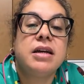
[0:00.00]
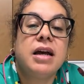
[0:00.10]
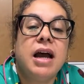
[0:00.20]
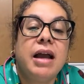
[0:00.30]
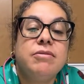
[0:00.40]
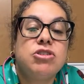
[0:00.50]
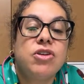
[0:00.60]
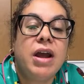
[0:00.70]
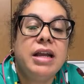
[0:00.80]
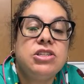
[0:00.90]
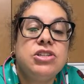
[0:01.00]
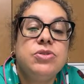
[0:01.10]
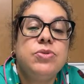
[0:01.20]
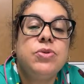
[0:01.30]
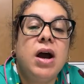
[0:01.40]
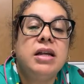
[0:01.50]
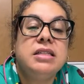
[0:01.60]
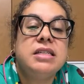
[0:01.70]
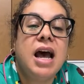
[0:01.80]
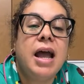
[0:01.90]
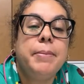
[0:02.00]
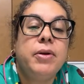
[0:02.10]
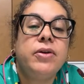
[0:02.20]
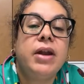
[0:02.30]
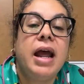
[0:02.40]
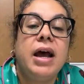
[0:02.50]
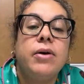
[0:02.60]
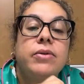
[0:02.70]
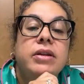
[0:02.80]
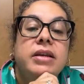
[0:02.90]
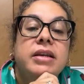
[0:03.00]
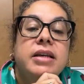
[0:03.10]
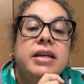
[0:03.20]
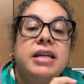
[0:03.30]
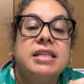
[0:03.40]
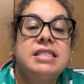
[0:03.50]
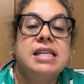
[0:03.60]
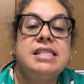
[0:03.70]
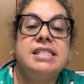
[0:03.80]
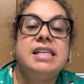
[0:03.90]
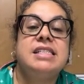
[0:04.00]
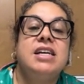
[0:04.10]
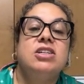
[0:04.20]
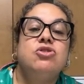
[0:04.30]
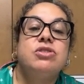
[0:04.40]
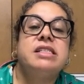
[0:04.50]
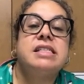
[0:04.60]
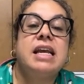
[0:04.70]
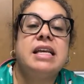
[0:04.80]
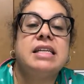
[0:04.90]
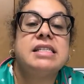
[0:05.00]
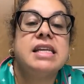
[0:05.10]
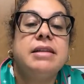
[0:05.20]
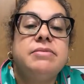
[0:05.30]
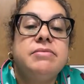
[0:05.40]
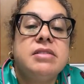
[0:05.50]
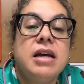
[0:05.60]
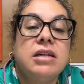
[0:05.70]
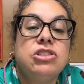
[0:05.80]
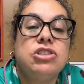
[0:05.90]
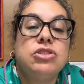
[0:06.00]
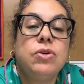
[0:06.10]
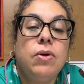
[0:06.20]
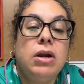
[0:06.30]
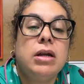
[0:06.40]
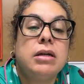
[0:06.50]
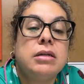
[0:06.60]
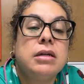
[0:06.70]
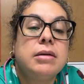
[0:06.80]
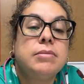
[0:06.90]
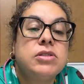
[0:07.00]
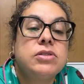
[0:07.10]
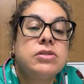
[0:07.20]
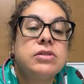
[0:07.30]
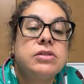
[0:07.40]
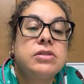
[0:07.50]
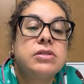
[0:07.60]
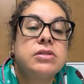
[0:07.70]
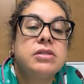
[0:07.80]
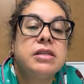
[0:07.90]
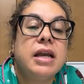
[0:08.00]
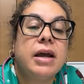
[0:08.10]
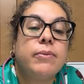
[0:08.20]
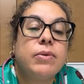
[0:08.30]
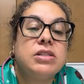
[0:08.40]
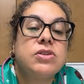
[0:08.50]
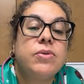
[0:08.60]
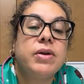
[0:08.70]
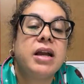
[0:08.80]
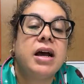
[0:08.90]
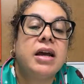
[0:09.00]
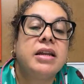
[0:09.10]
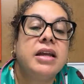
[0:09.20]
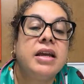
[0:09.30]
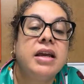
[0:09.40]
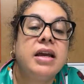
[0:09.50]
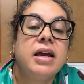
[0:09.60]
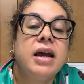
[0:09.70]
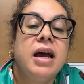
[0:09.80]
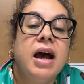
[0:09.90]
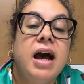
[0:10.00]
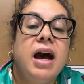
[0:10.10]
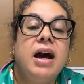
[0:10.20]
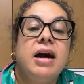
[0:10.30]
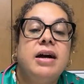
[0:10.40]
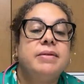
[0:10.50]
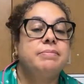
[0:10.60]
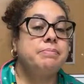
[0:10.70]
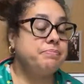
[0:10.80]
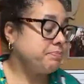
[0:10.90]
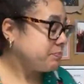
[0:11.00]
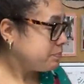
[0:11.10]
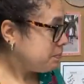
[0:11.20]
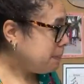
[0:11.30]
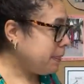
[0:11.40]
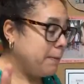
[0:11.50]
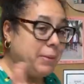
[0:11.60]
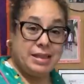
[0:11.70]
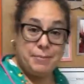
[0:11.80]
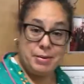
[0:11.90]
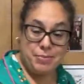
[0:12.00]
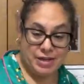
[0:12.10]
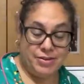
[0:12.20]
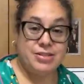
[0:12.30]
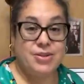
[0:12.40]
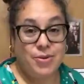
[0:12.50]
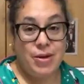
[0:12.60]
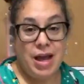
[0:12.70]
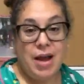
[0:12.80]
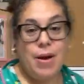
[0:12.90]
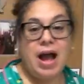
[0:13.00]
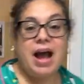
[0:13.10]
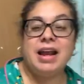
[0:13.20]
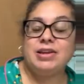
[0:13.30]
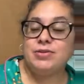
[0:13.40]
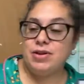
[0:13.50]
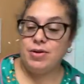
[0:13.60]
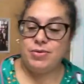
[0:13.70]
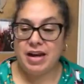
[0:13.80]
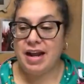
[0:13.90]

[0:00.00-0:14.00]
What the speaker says: I tried to untime her out. It says 600 seconds. I'm not sure. What's going on? But let me bring you. So you know that I